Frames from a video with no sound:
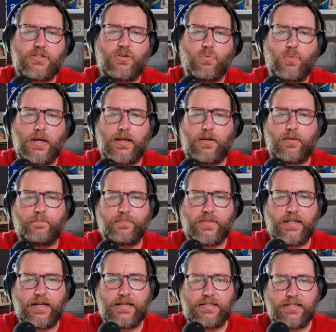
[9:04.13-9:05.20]
Well,
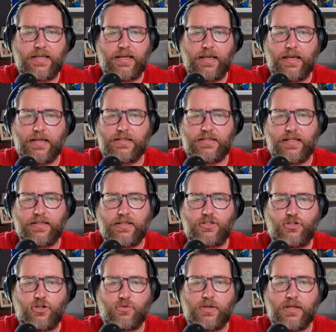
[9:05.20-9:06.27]
the nice thing is that this
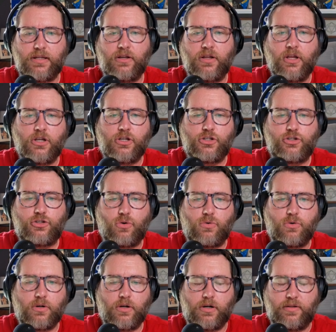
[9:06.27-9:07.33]
token
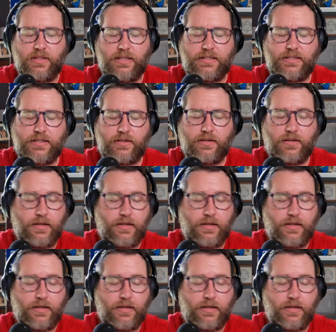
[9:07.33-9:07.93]
this